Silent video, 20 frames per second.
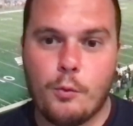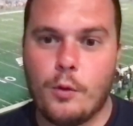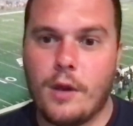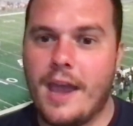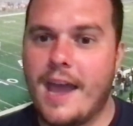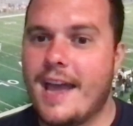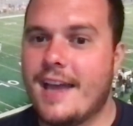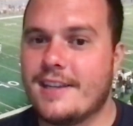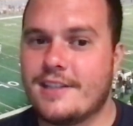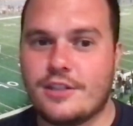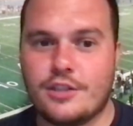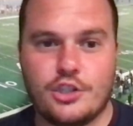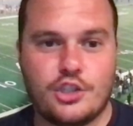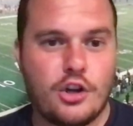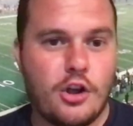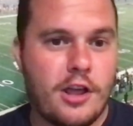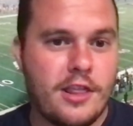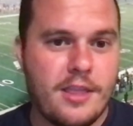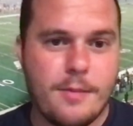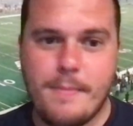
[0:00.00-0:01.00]
As
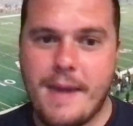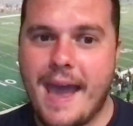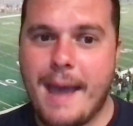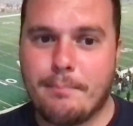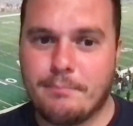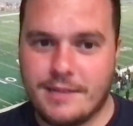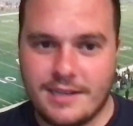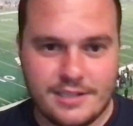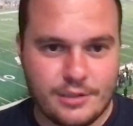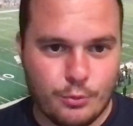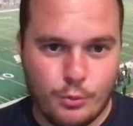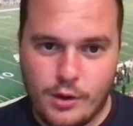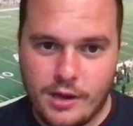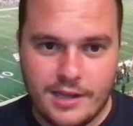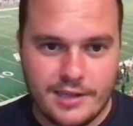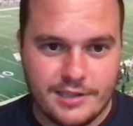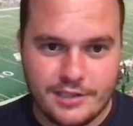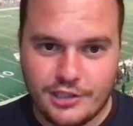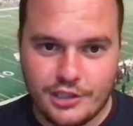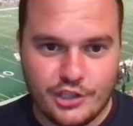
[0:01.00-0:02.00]
John the Baptist
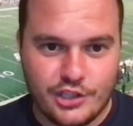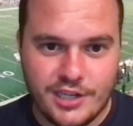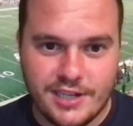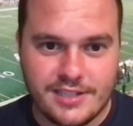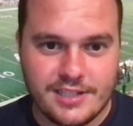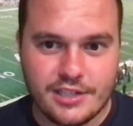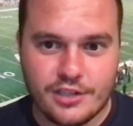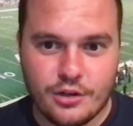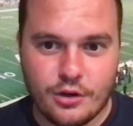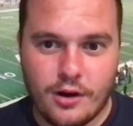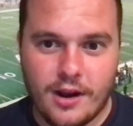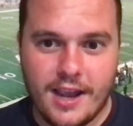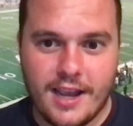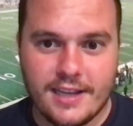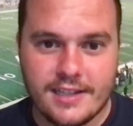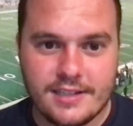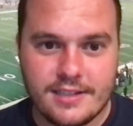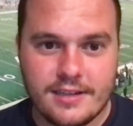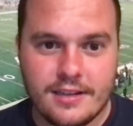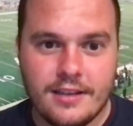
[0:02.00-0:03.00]
was to Jesus
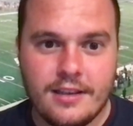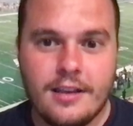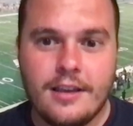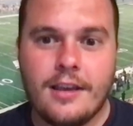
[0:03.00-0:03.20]
Christ,